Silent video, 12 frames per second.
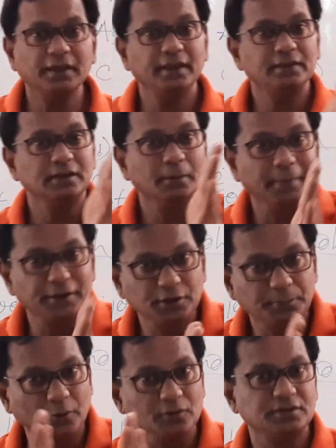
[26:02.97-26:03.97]
is a major
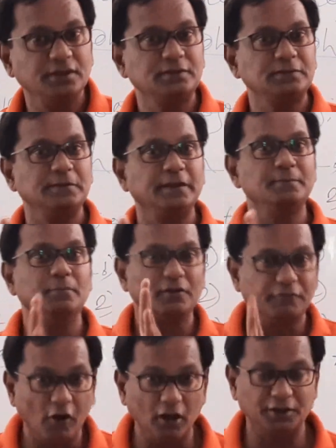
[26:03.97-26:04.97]
process in
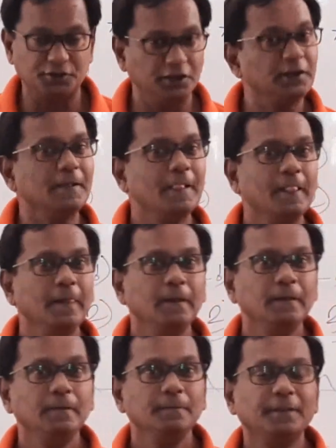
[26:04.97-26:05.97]
morphology
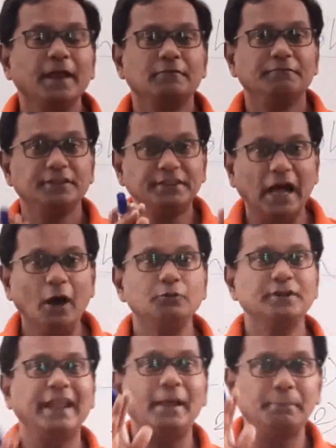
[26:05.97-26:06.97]
that
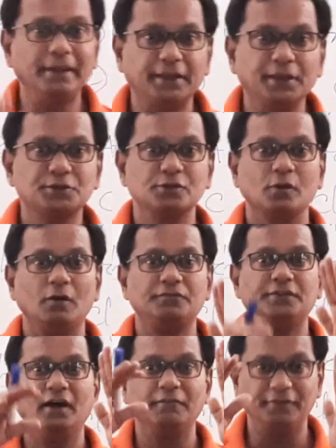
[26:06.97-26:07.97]
without an application
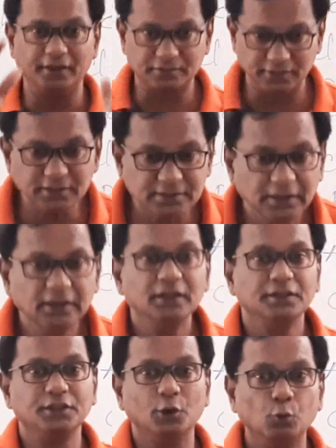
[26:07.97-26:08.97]
of the affixes,
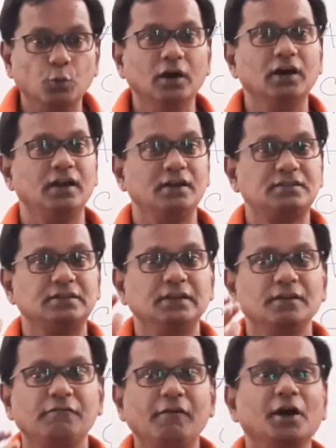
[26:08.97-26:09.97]
the words
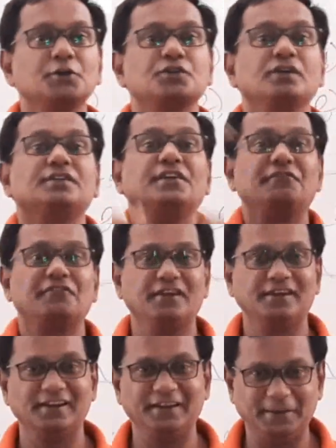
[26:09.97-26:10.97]
function
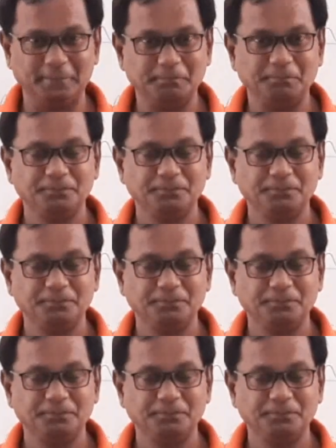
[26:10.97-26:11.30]
differently.